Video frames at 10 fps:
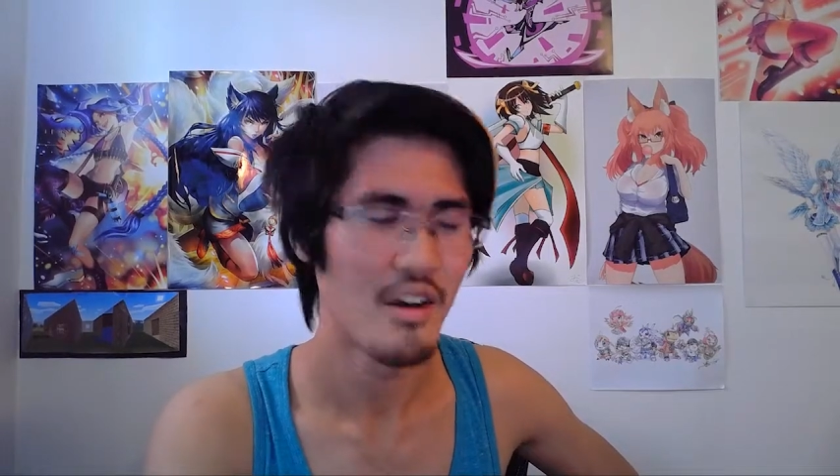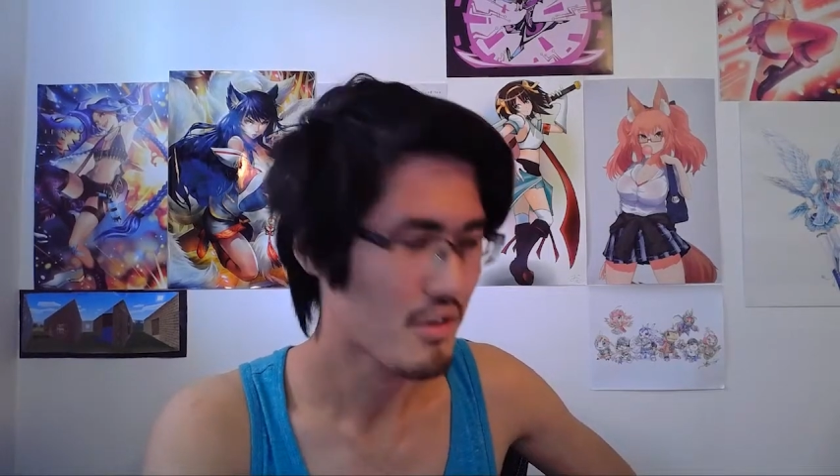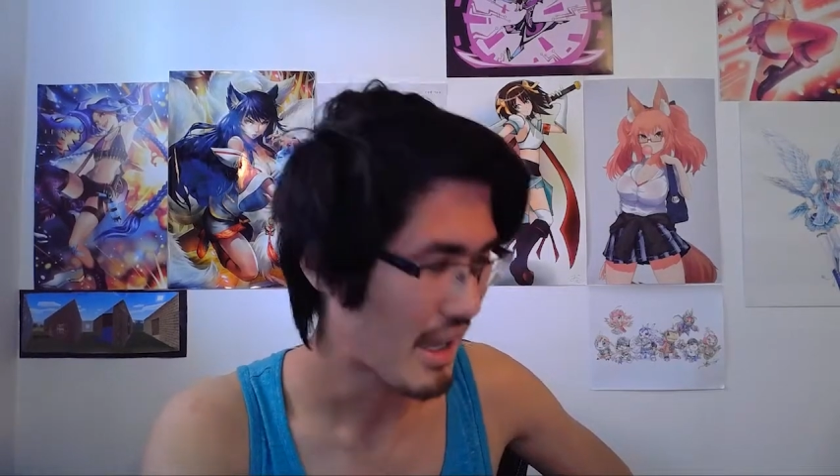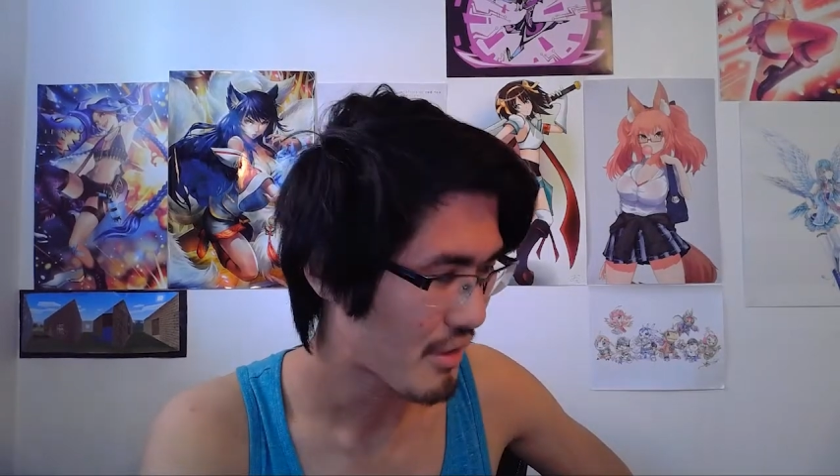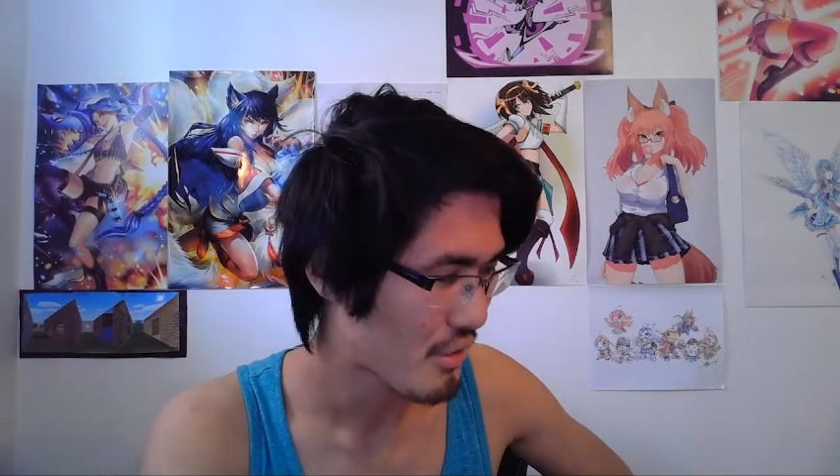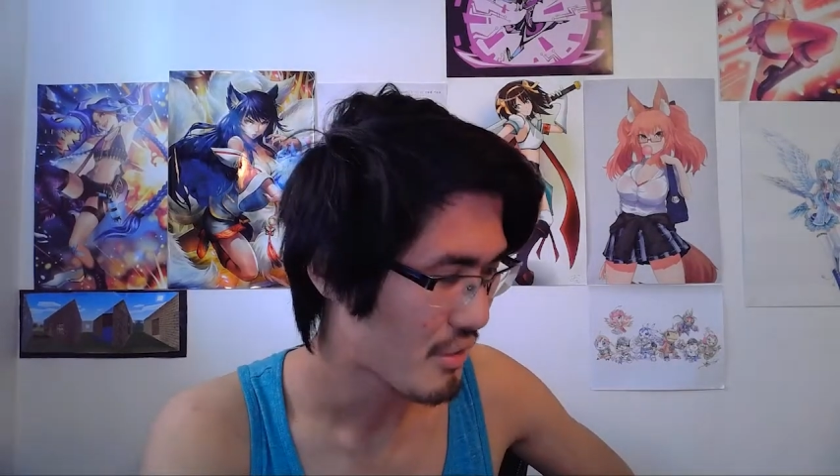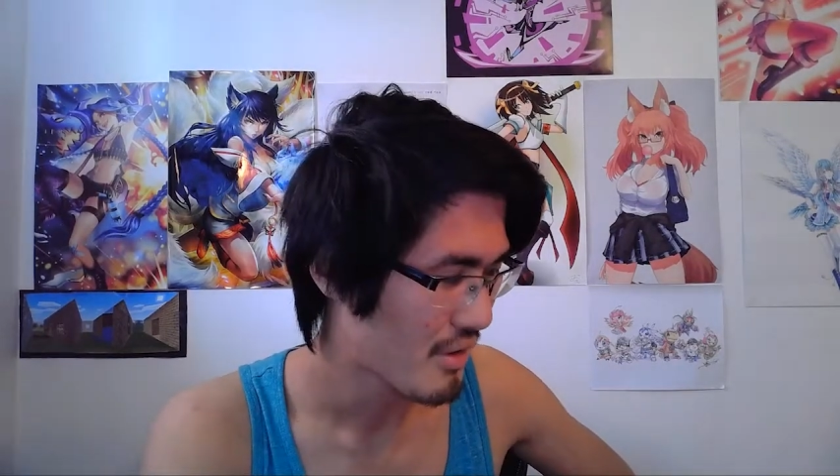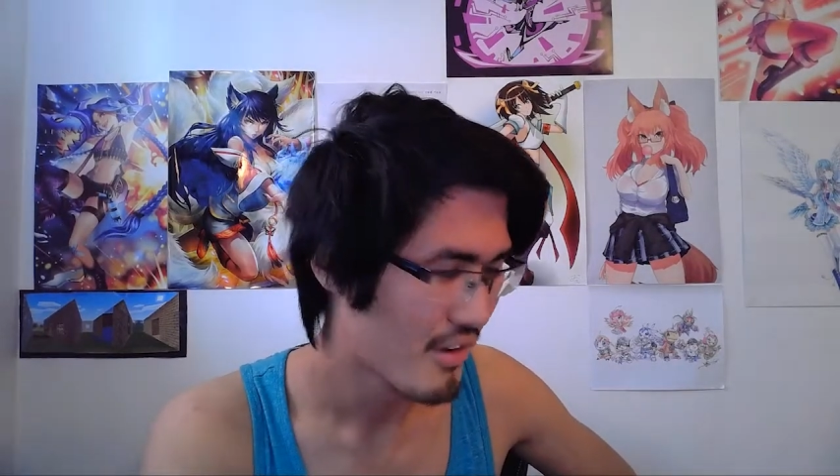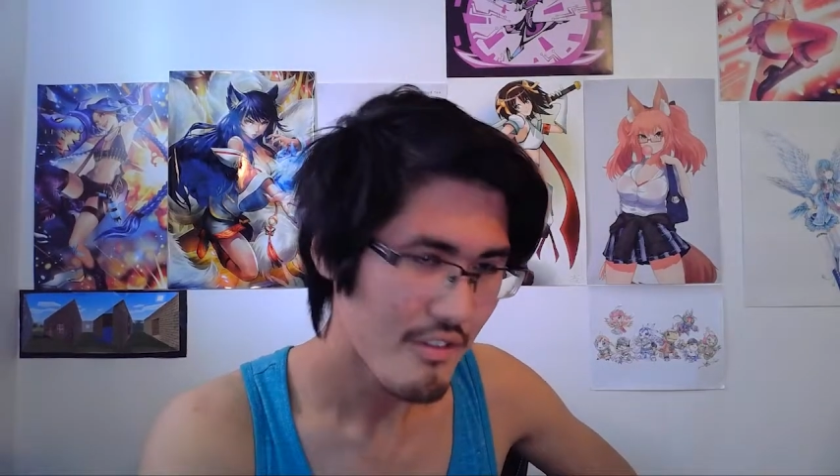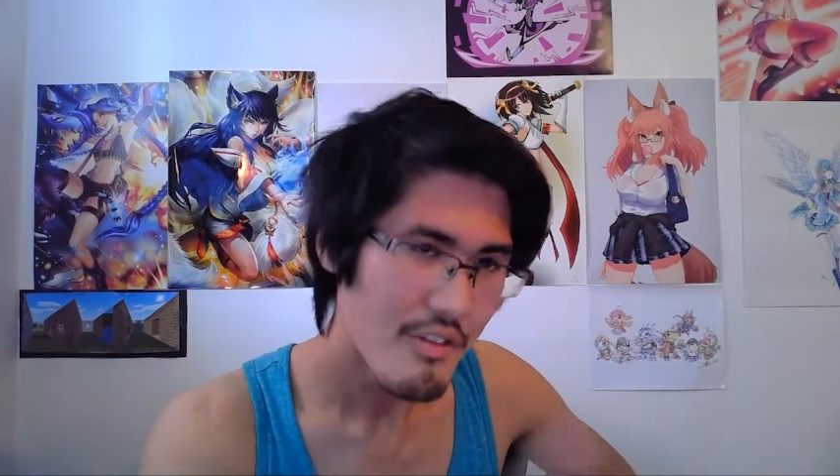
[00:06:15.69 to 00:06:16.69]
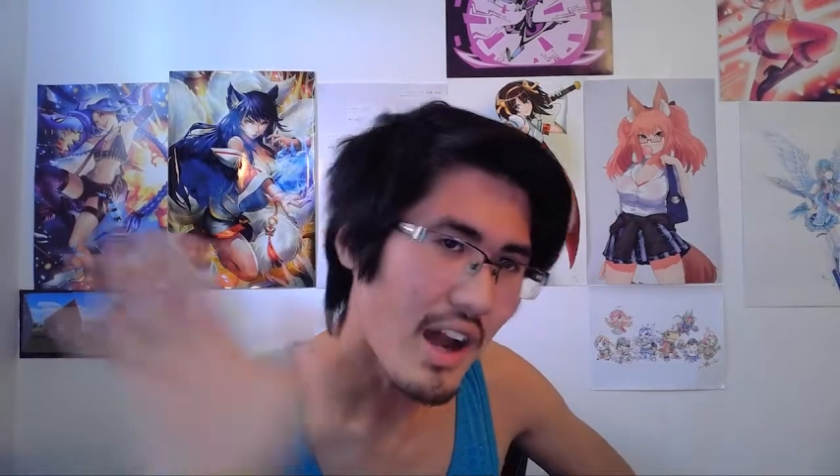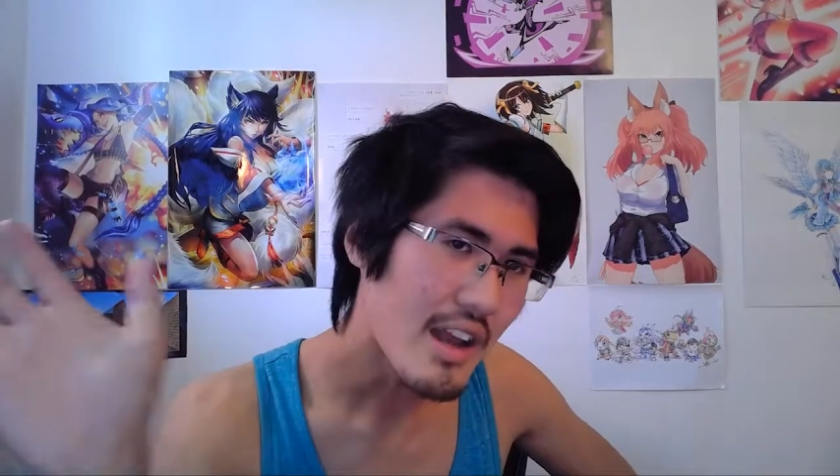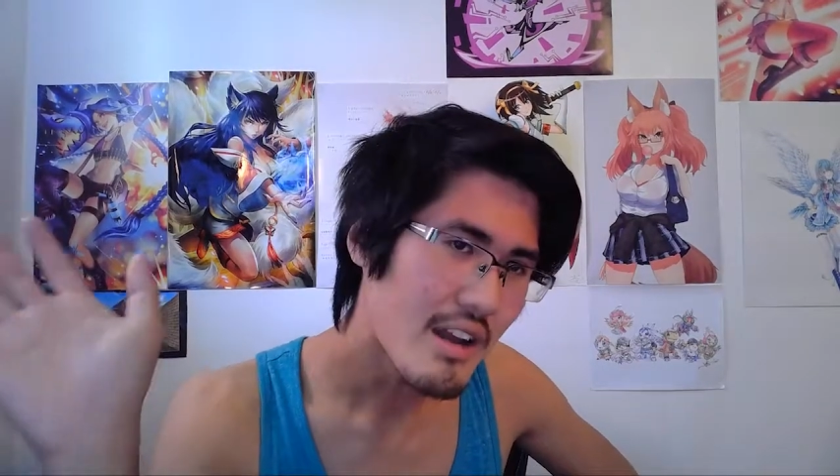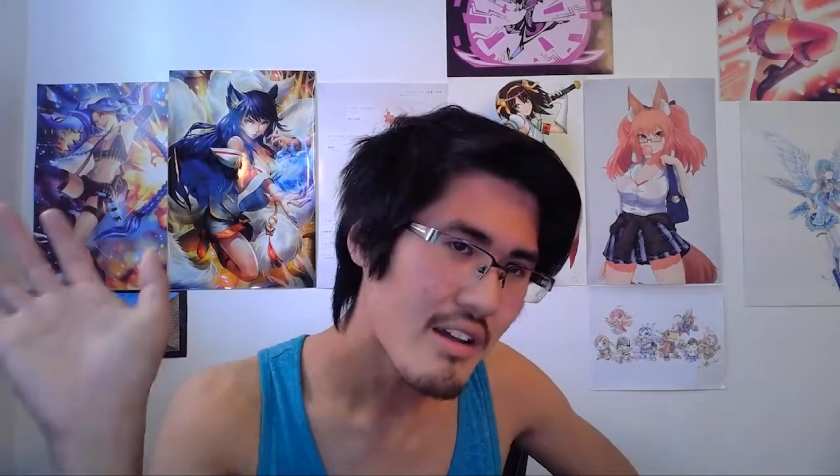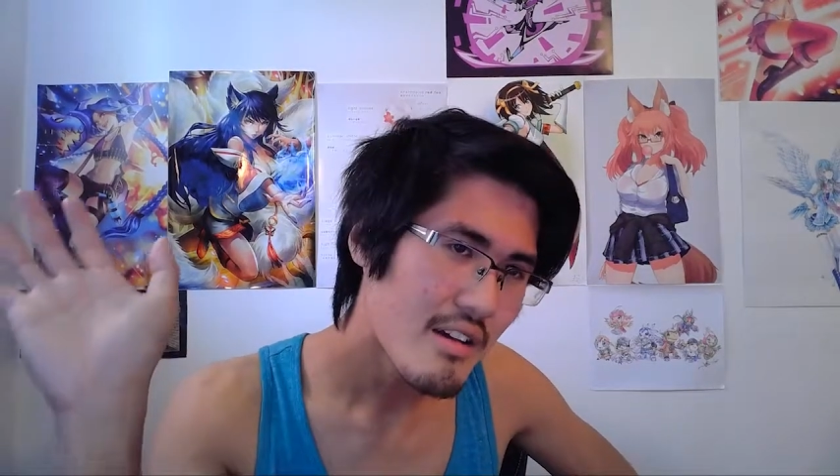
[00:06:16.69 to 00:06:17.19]
Okay, cool.
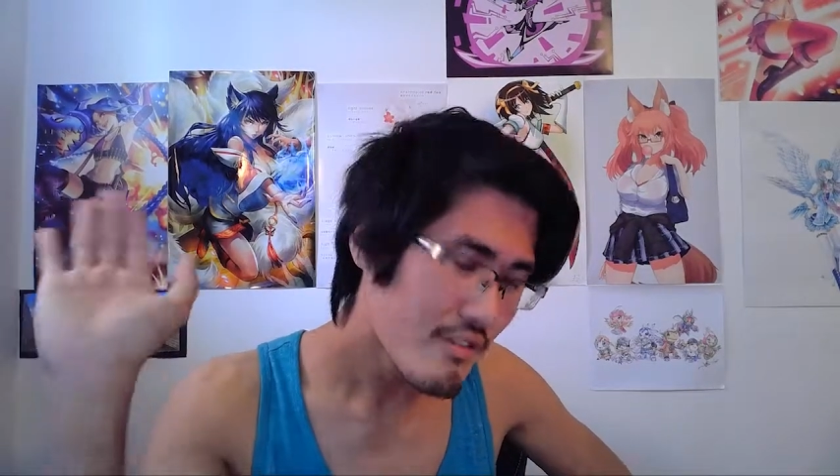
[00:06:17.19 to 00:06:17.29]
Fine.